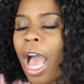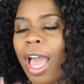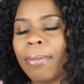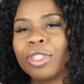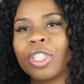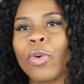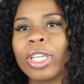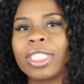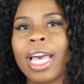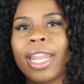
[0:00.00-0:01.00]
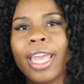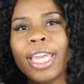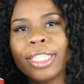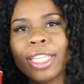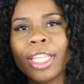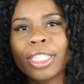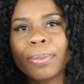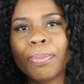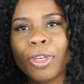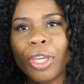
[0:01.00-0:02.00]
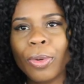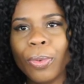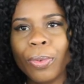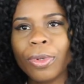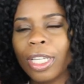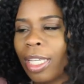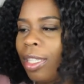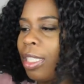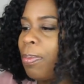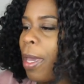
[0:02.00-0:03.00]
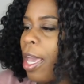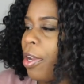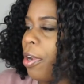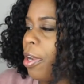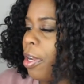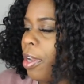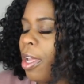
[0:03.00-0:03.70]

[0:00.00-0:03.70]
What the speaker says: I'm so excited. Isn't this cute? Look at this pattern.